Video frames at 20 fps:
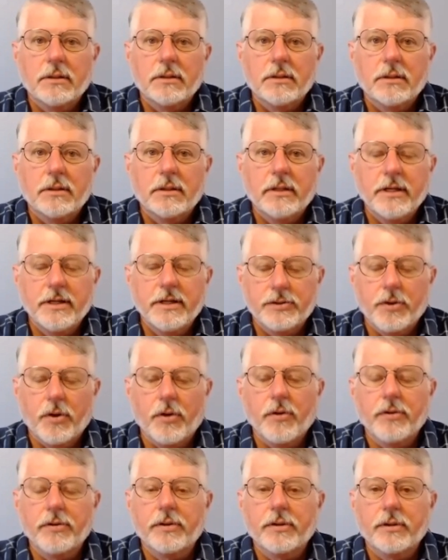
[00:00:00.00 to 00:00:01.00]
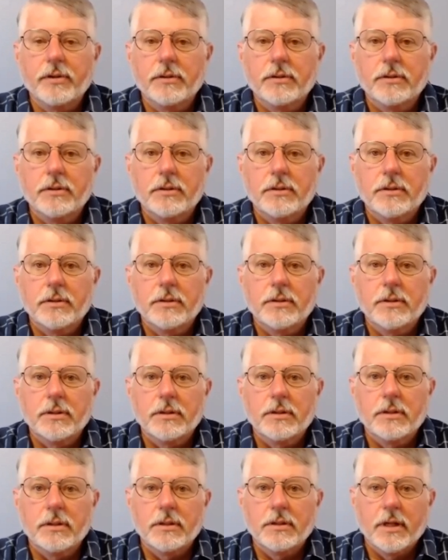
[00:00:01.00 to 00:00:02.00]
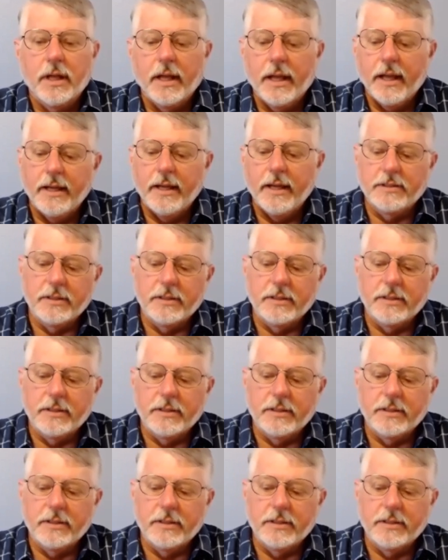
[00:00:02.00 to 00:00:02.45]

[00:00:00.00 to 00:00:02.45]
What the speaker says: is hurt. It's